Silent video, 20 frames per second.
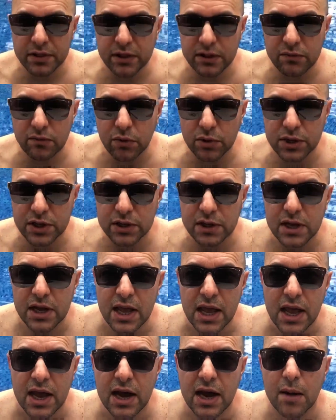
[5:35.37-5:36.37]
want
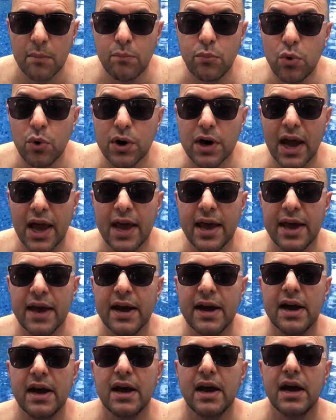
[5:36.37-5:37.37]
to book
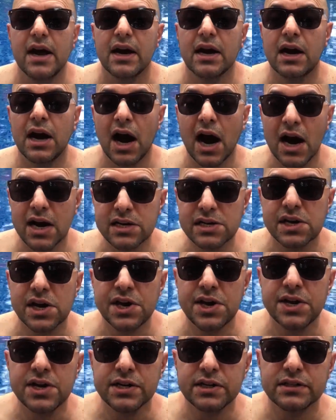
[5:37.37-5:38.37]
a car
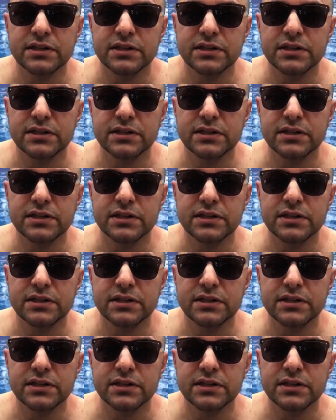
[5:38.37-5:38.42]
here.